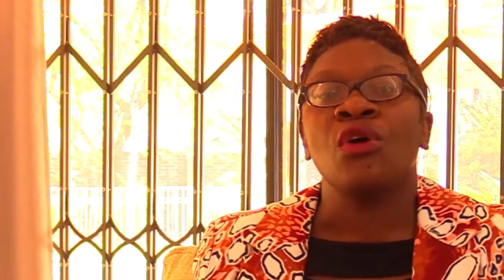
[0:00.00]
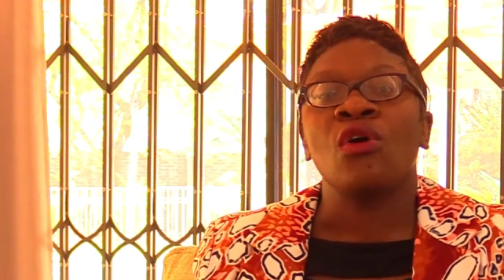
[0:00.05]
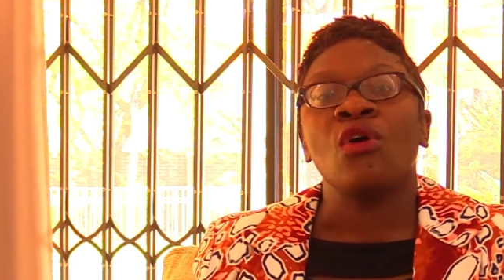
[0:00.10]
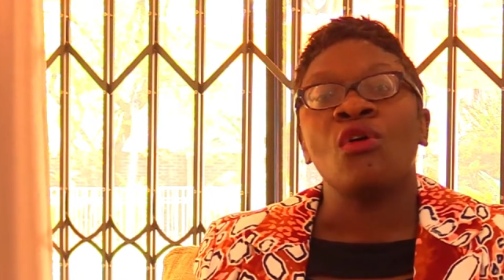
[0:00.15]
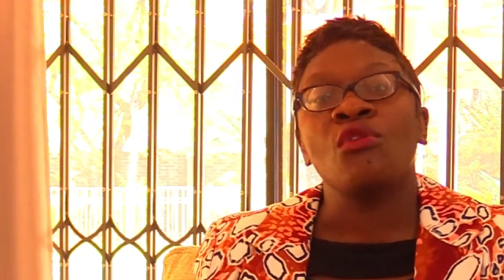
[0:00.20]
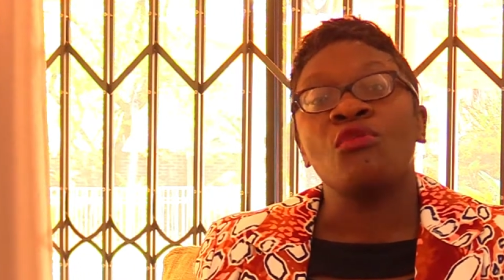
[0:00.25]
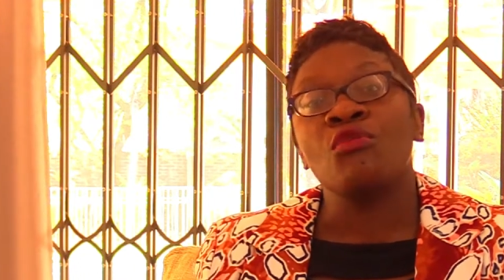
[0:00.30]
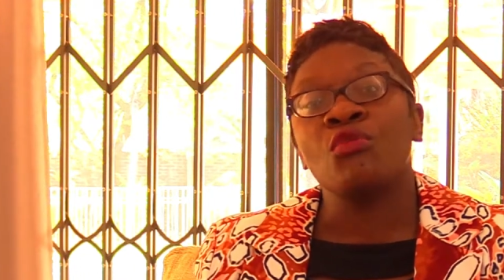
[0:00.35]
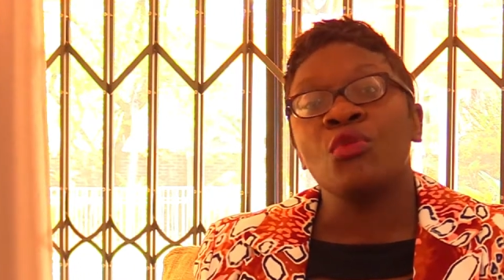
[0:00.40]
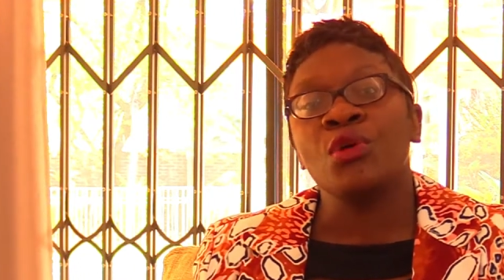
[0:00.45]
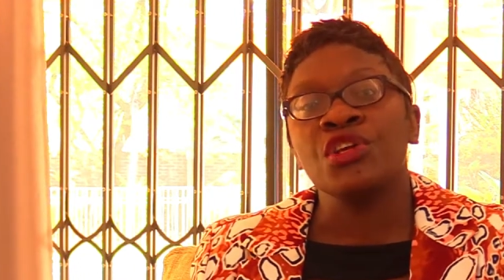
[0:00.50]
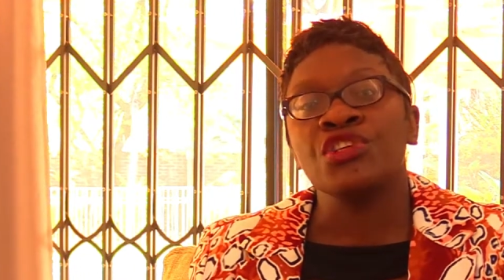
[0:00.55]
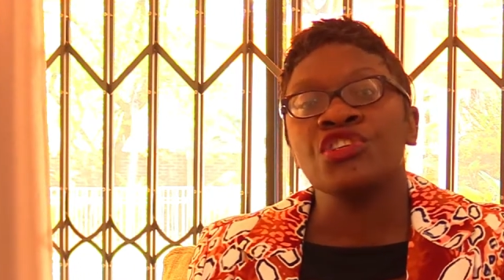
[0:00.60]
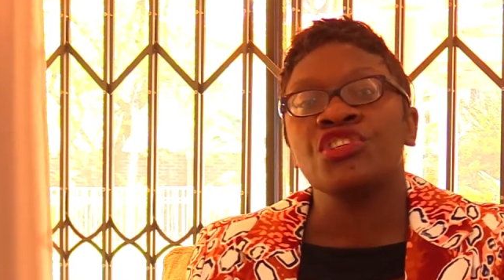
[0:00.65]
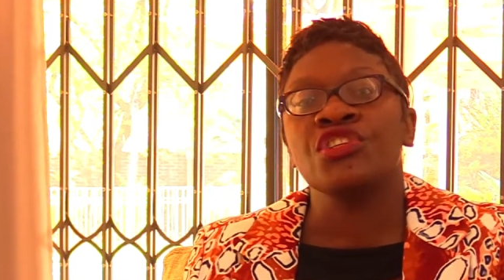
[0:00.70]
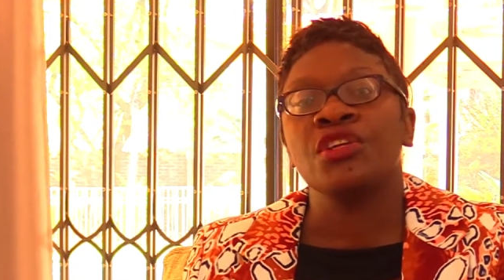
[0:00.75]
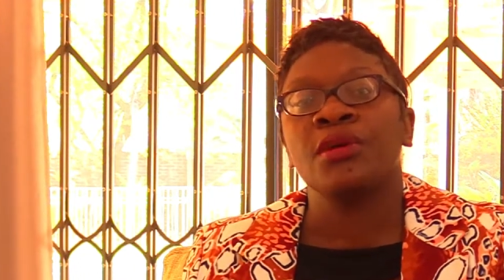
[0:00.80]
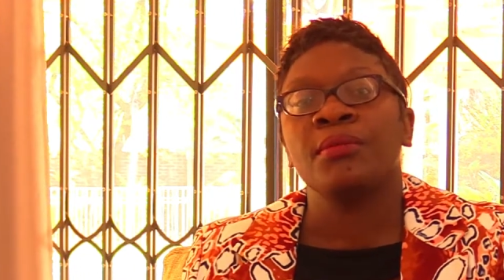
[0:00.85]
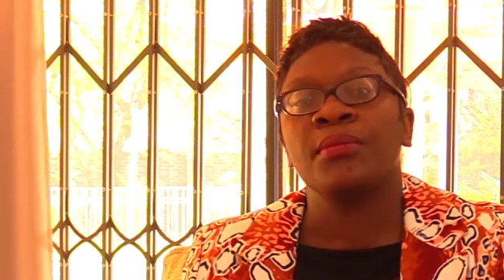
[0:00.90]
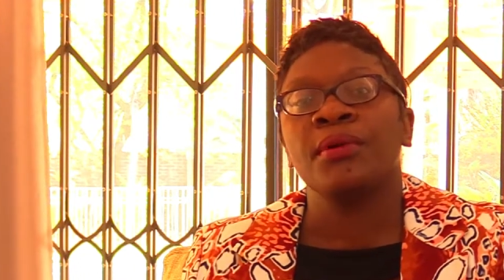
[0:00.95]
of
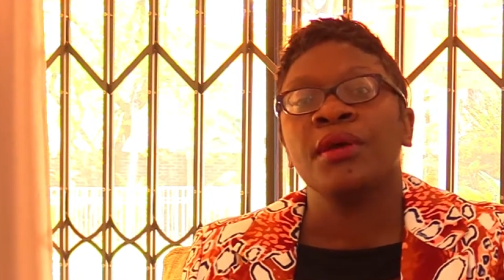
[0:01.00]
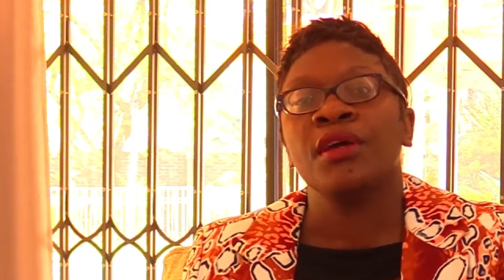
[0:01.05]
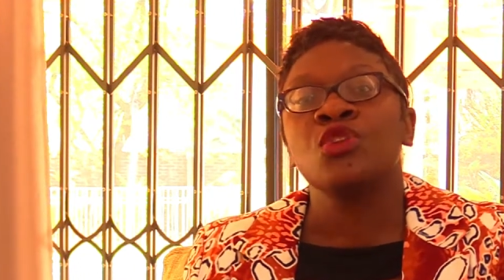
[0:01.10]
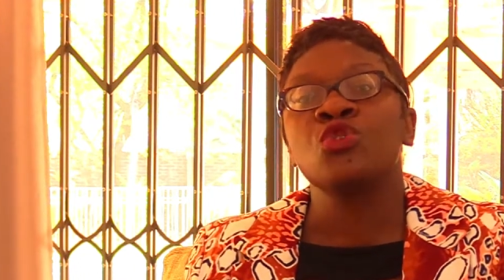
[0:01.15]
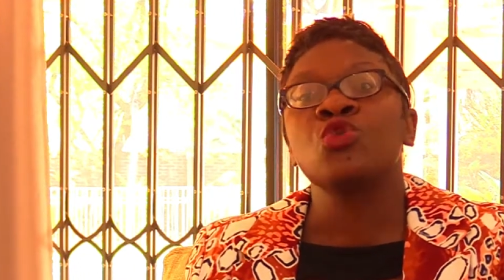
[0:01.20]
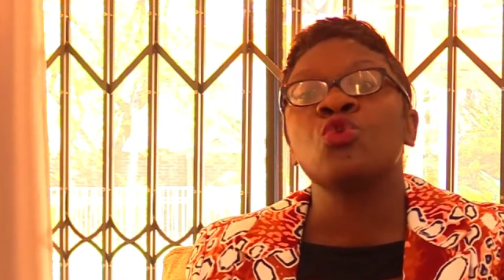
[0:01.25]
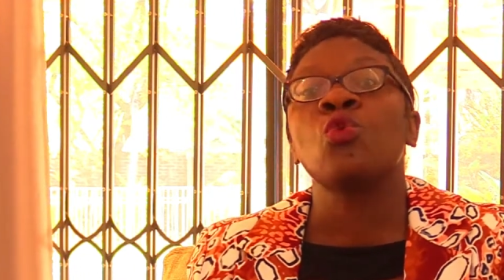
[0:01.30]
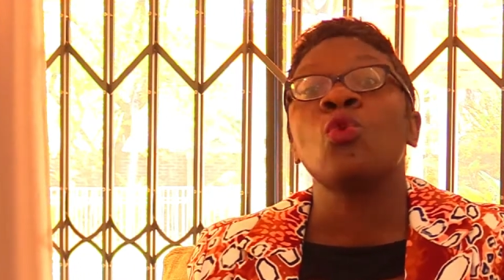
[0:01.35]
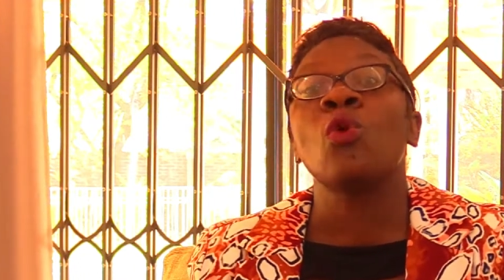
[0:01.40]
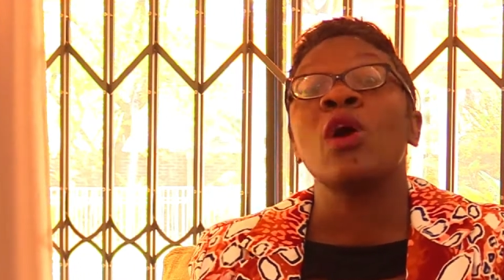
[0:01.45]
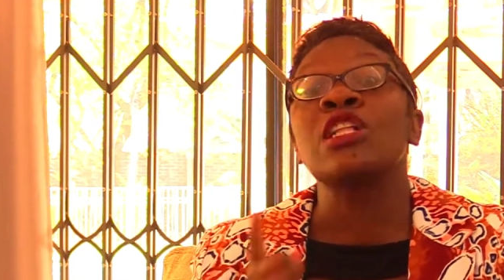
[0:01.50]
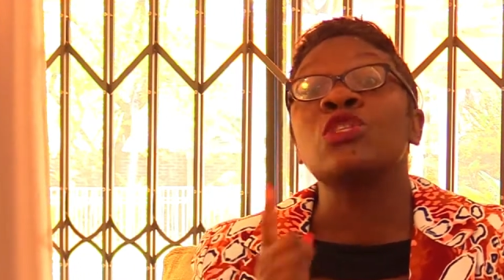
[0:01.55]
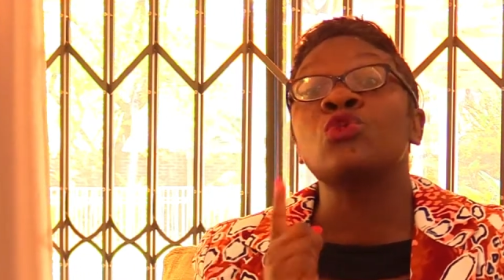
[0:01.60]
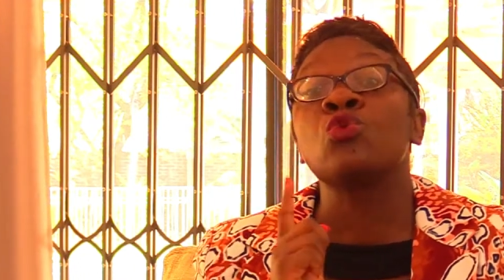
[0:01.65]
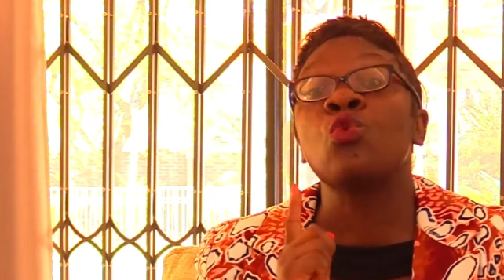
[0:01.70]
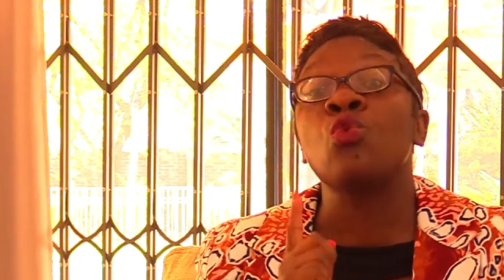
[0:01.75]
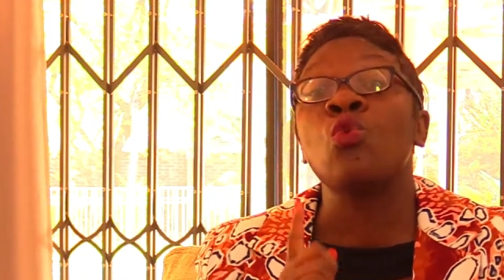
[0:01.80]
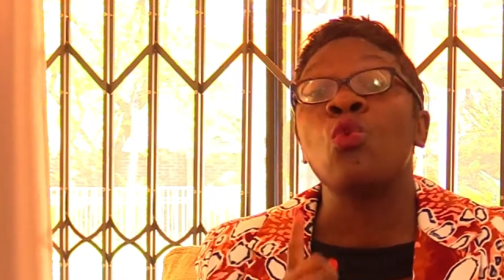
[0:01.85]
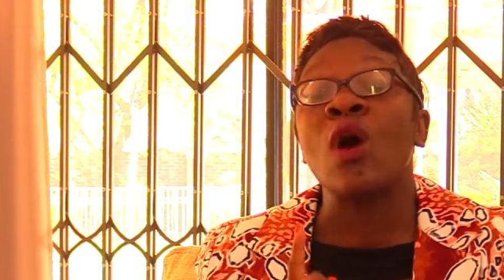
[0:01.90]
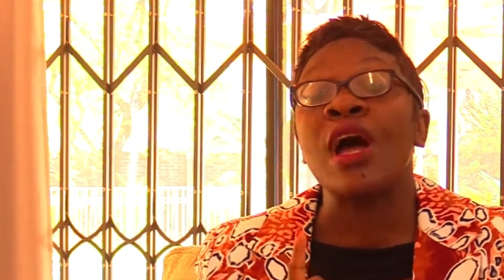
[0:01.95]
worship towards
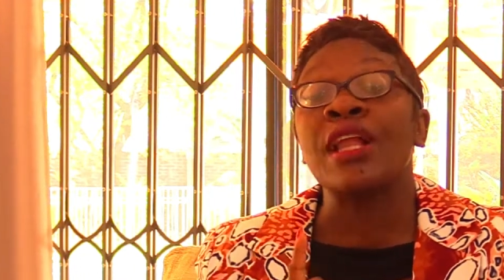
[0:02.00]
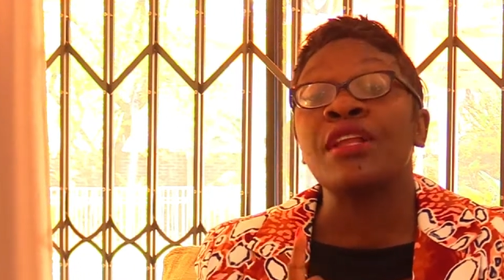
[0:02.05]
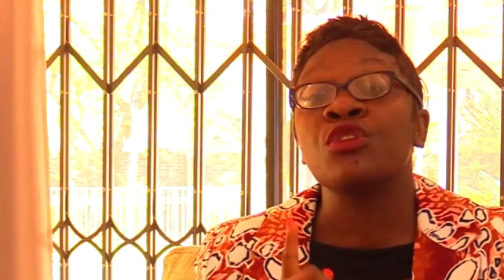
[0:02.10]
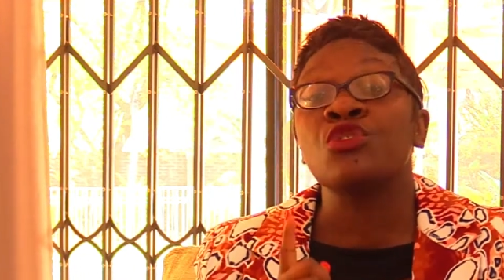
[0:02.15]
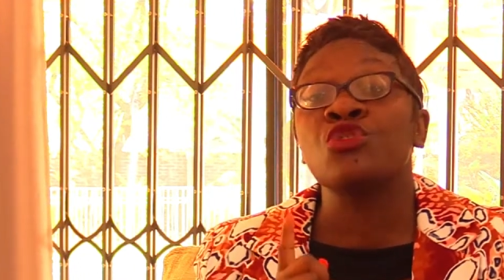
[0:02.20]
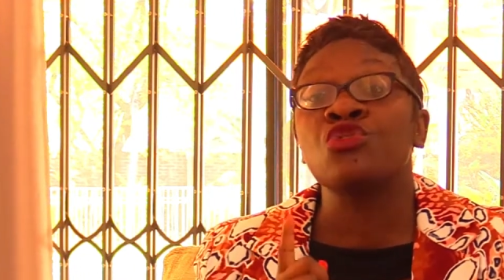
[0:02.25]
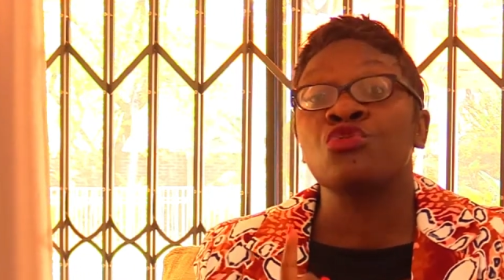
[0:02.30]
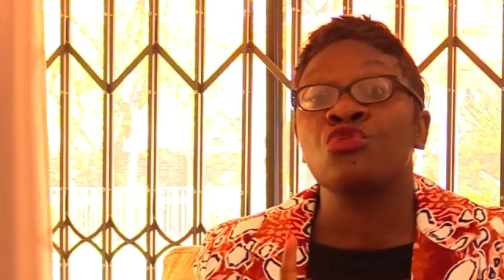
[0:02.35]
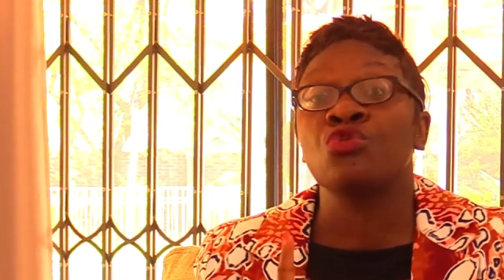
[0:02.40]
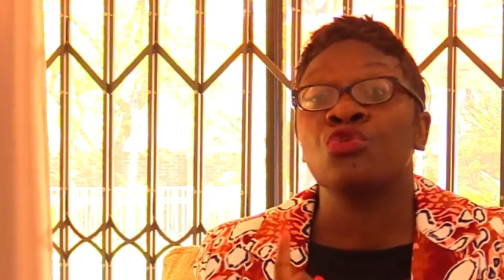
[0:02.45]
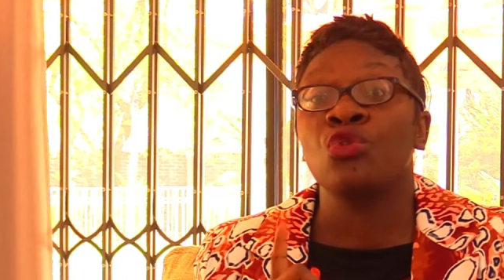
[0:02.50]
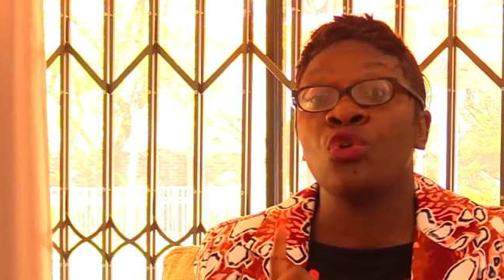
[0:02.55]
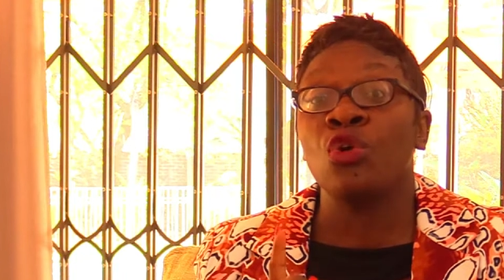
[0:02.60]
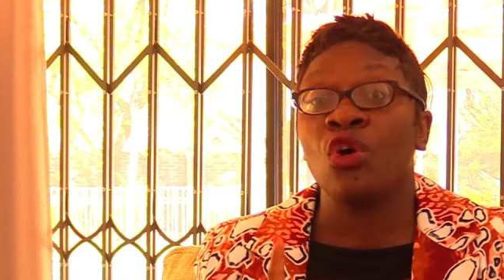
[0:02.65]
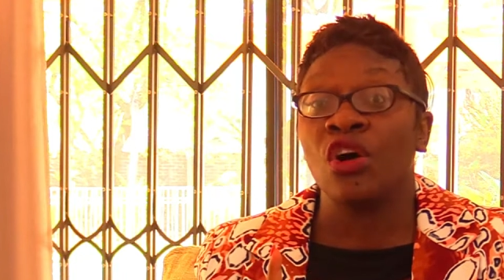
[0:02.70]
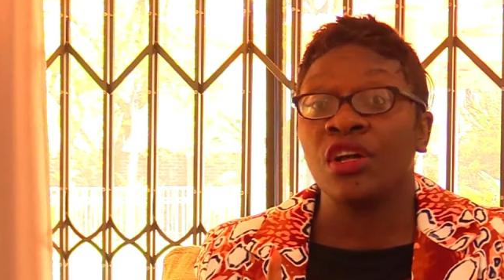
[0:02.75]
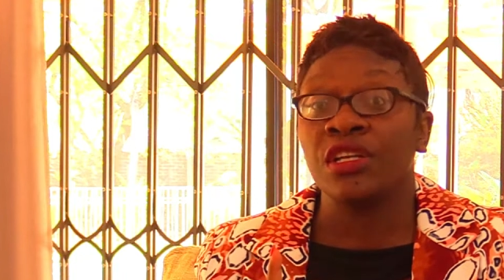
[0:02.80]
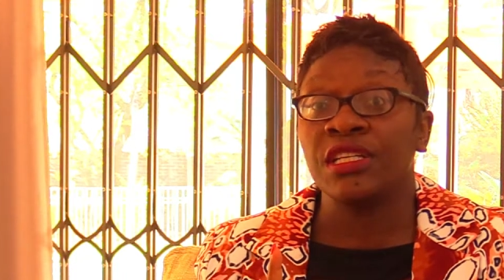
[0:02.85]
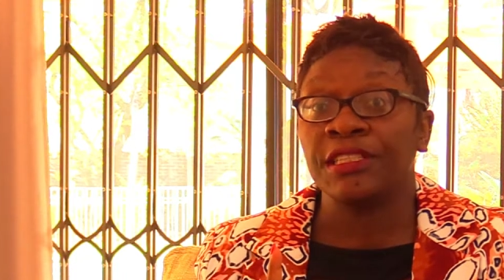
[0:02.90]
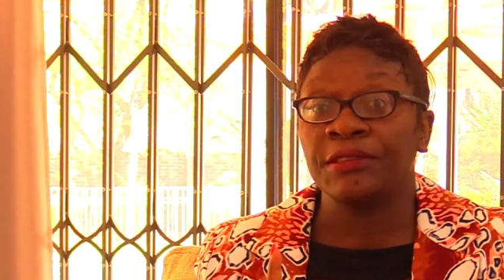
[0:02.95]
one true
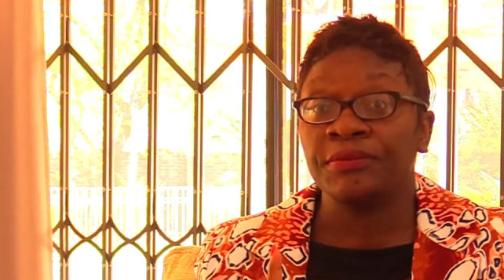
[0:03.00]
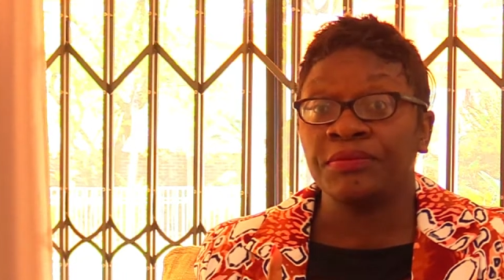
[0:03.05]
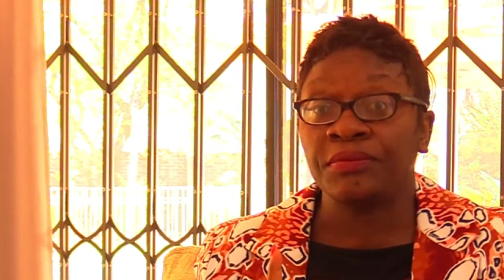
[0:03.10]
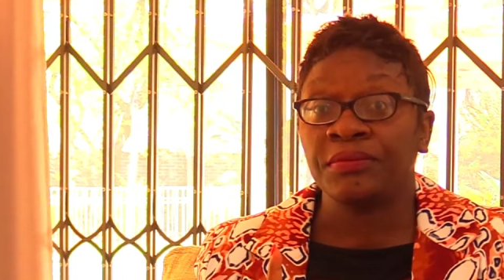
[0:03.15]
God.